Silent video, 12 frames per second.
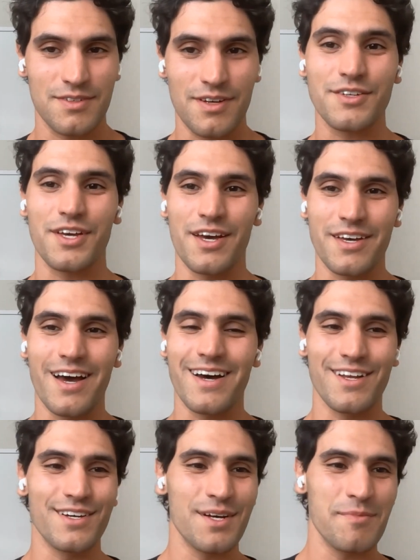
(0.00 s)
Okay,
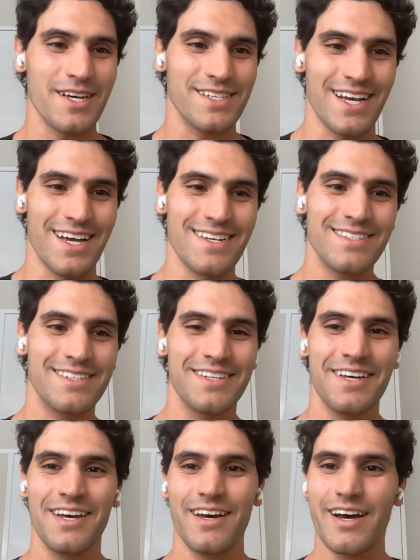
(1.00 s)
yeah, no, that makes sense.